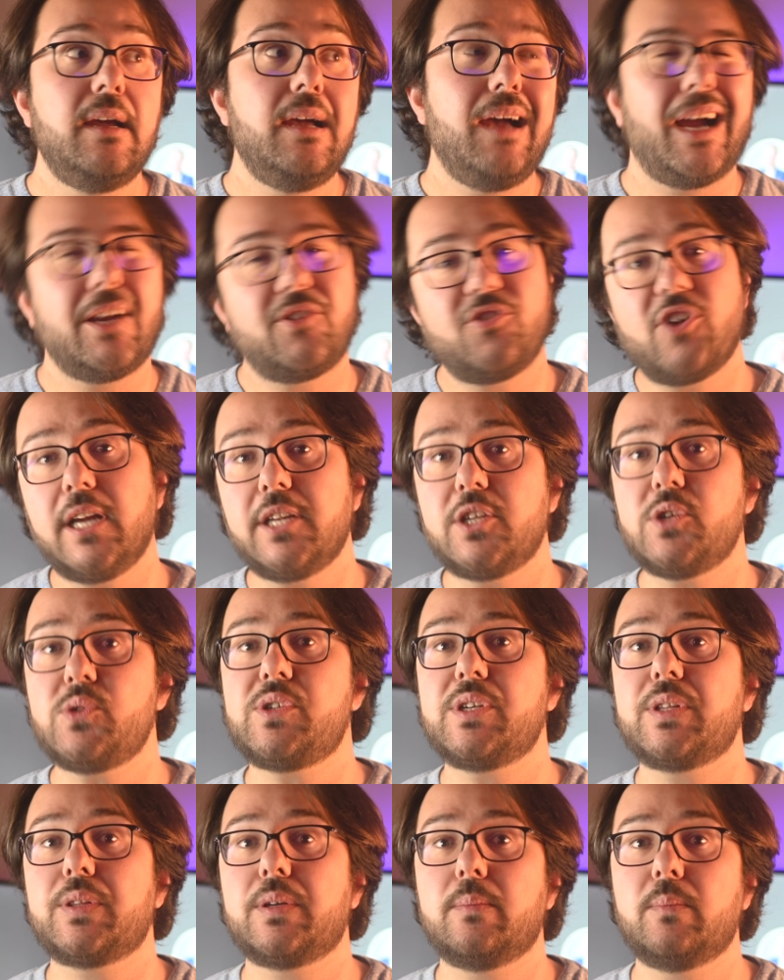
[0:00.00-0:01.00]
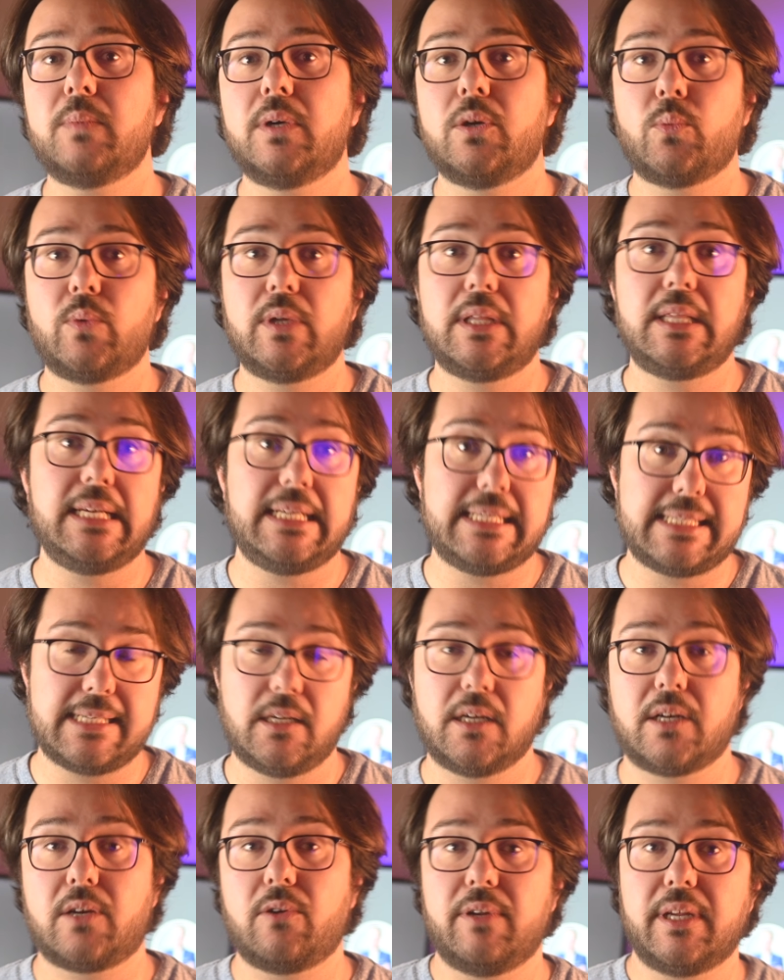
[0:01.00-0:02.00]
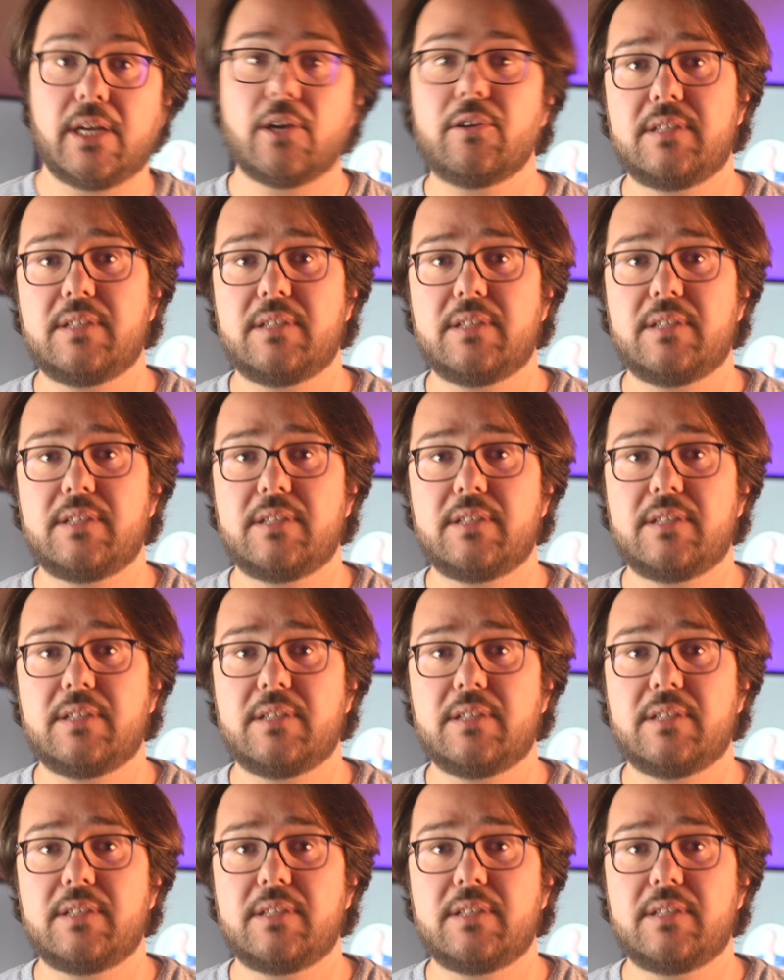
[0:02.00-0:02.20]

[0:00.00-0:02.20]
I tried using them with the silicone ear